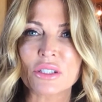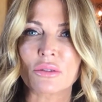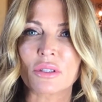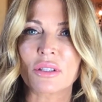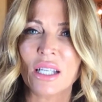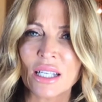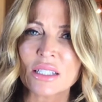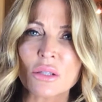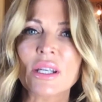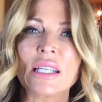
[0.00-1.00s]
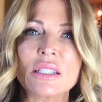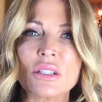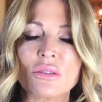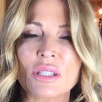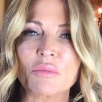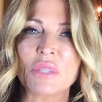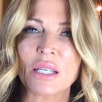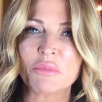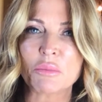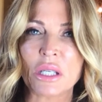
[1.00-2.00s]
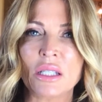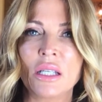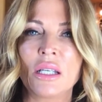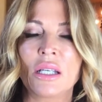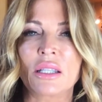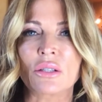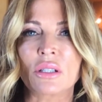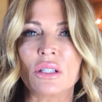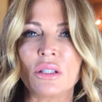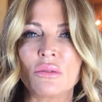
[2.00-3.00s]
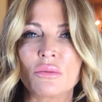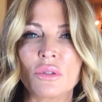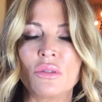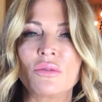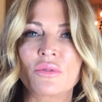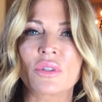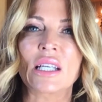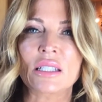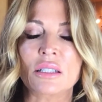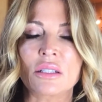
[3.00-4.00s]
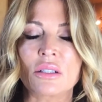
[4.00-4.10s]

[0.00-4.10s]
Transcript: or that's okay to do sometimes, but there you forget,